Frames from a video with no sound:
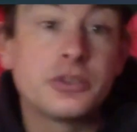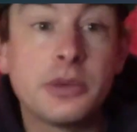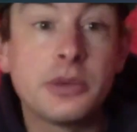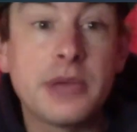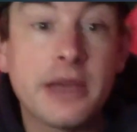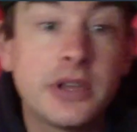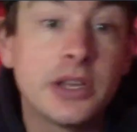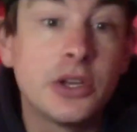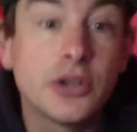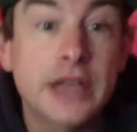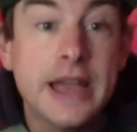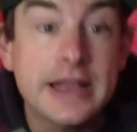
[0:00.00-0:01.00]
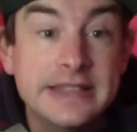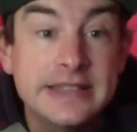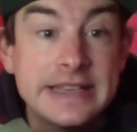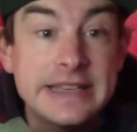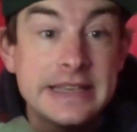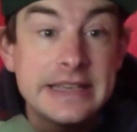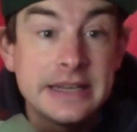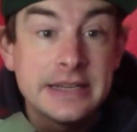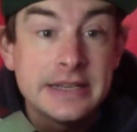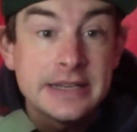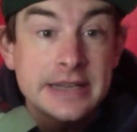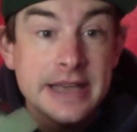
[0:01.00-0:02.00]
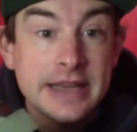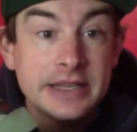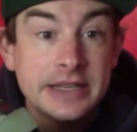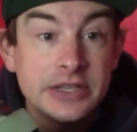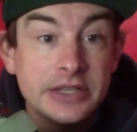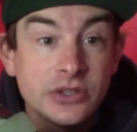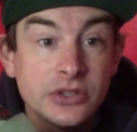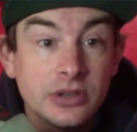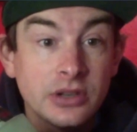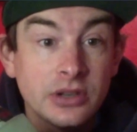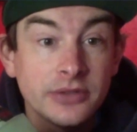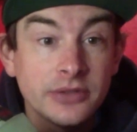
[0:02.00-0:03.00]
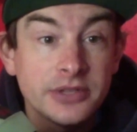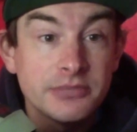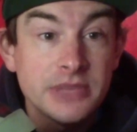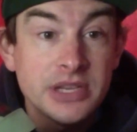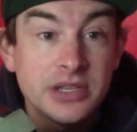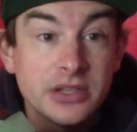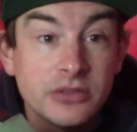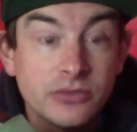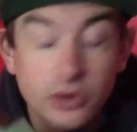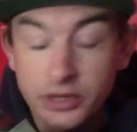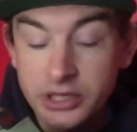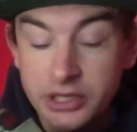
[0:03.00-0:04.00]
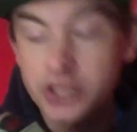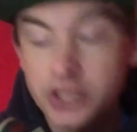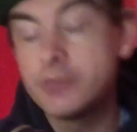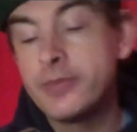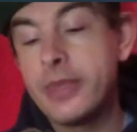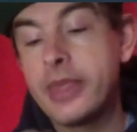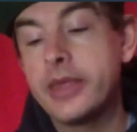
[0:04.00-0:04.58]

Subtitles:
We're going to be having a look at the Etnies Culvert Mid riding shoe.